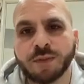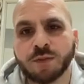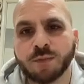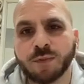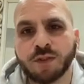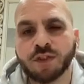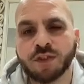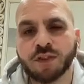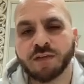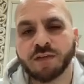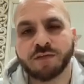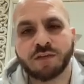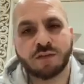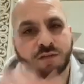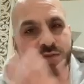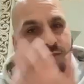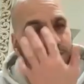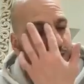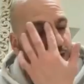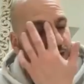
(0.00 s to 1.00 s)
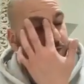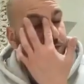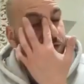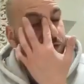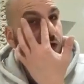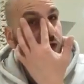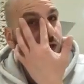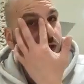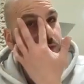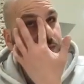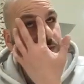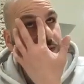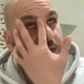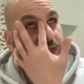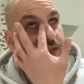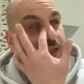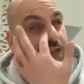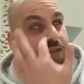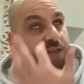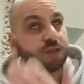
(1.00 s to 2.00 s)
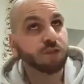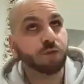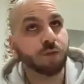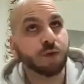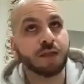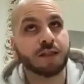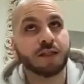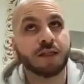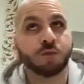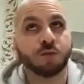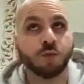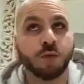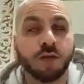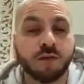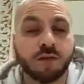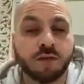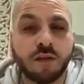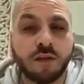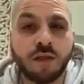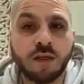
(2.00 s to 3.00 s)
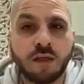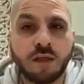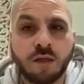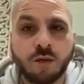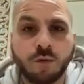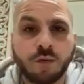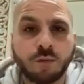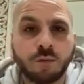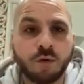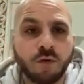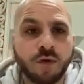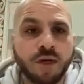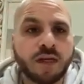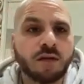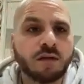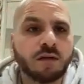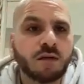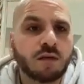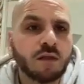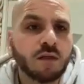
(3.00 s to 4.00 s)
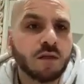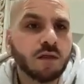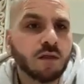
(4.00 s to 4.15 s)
especially given if Tottenham decide to do what they did with Marine.